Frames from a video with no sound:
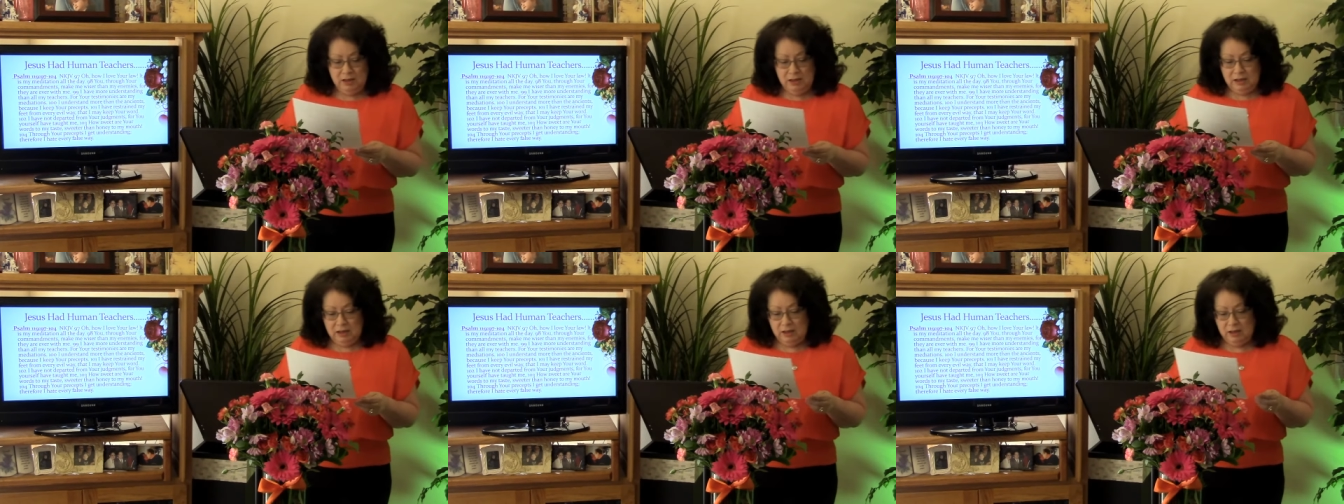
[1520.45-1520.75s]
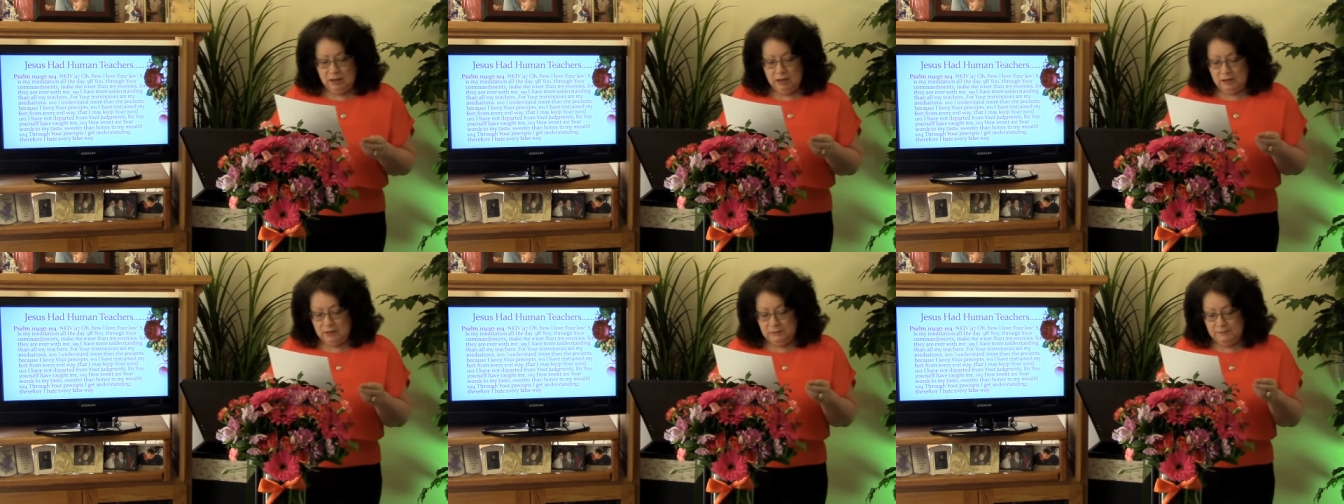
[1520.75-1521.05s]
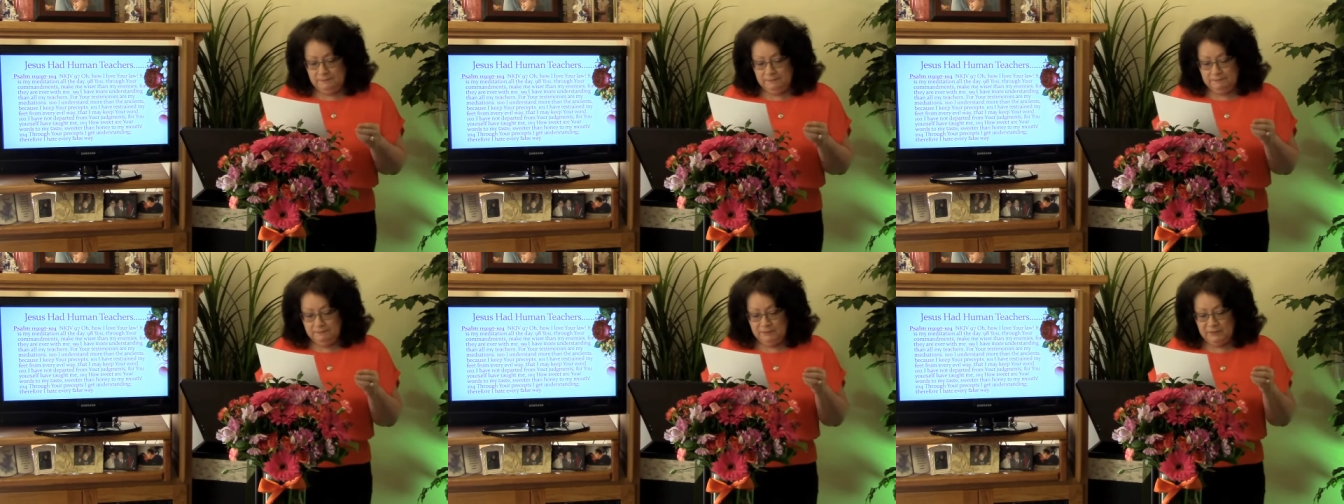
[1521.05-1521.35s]

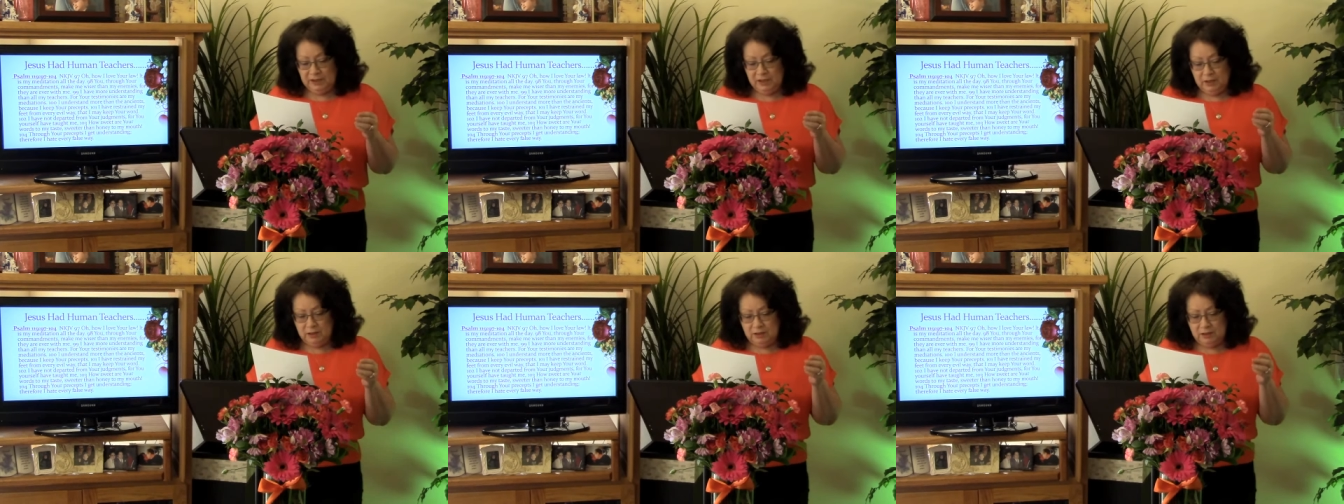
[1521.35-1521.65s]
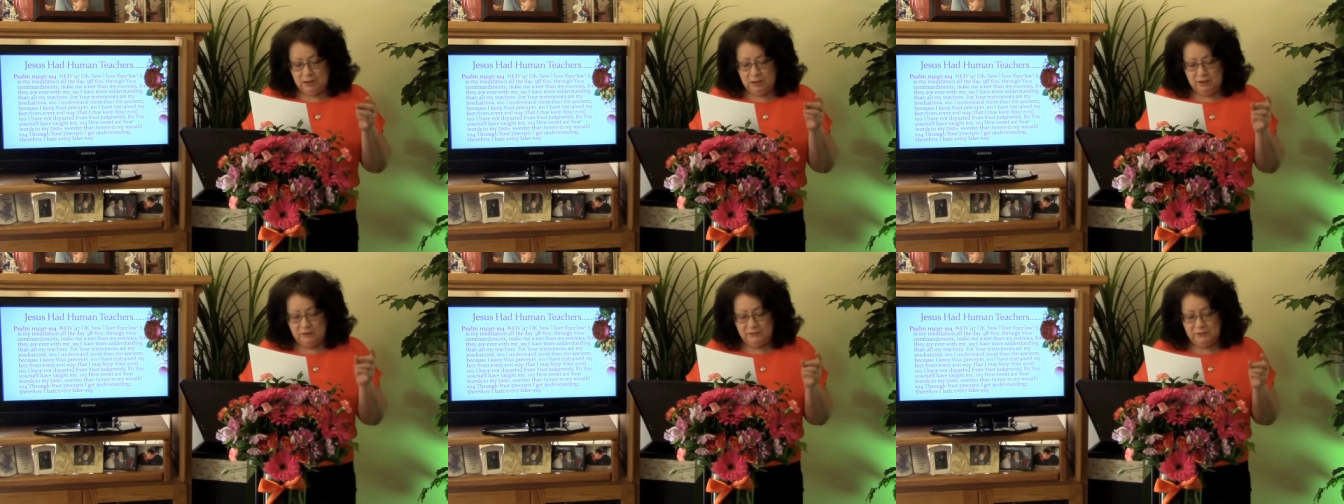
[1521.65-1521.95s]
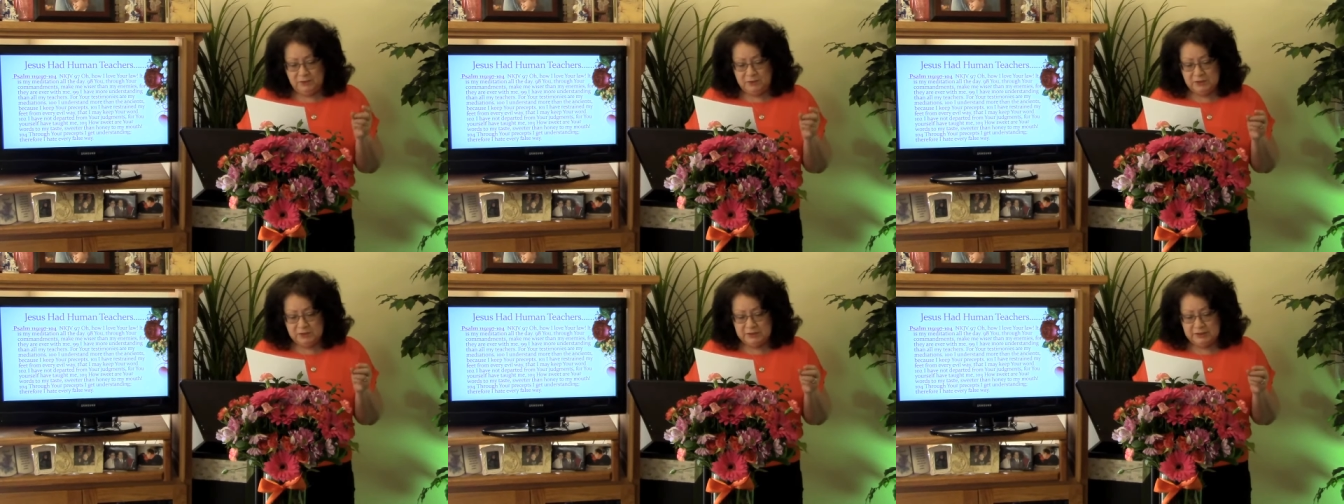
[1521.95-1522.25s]
Um, uh, uh
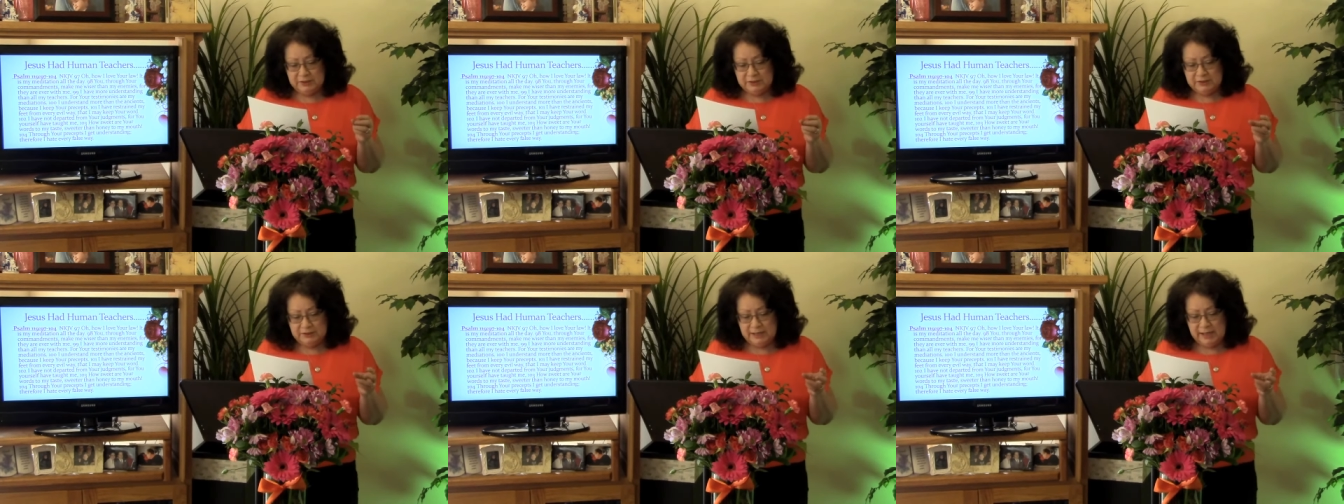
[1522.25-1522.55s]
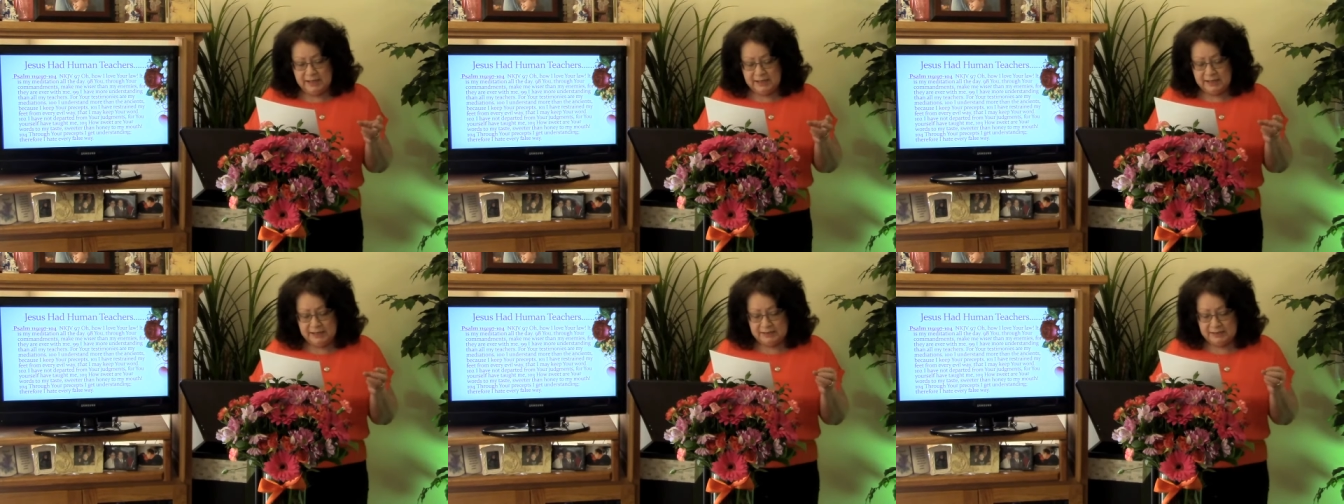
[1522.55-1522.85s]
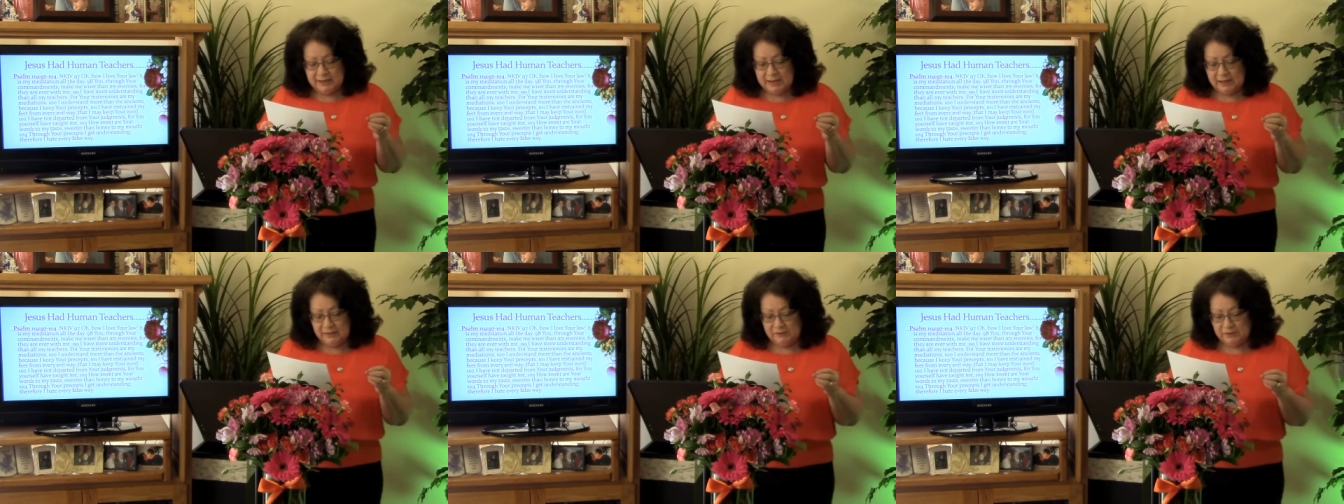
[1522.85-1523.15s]
verses
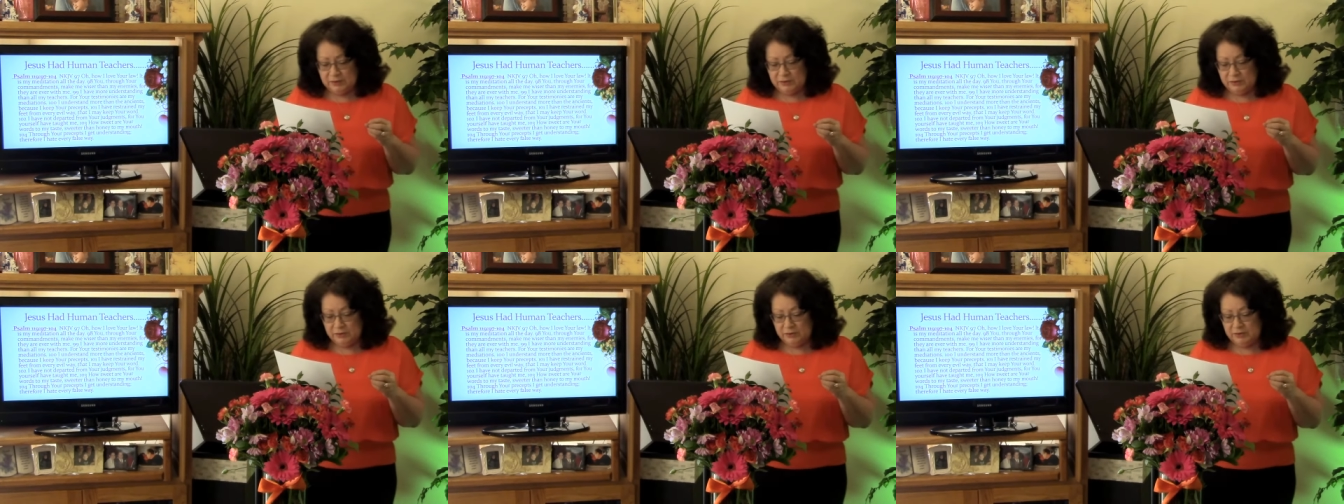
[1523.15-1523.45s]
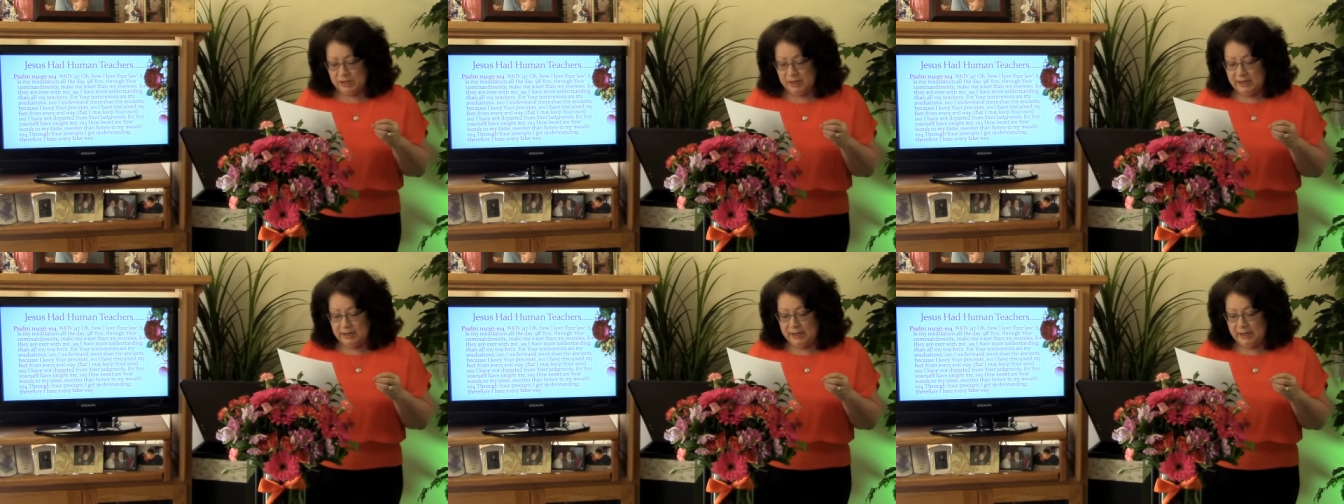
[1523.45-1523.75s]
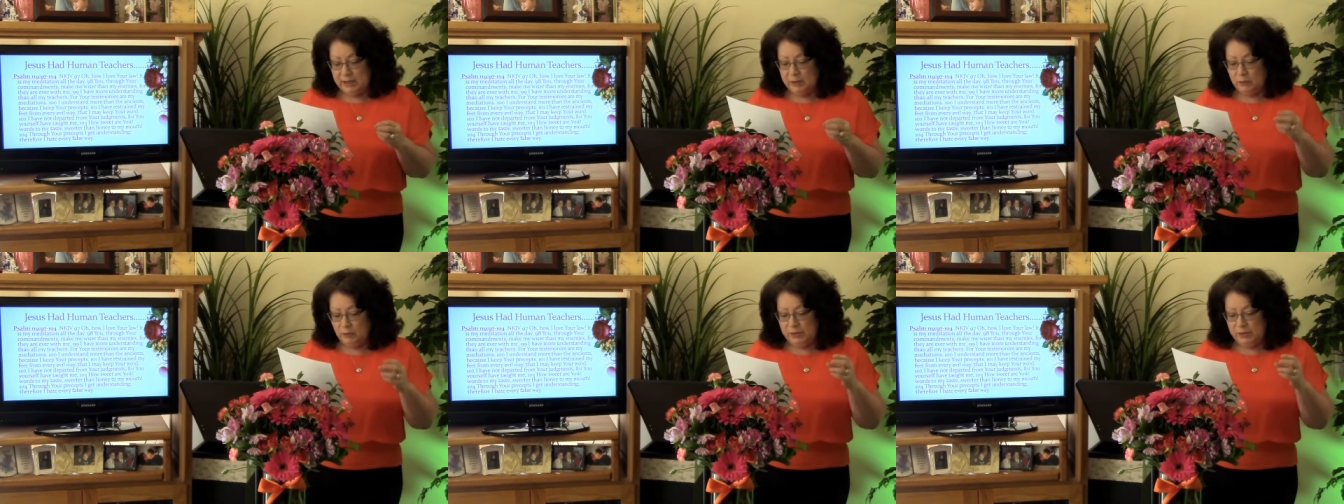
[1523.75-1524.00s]
97 through 98,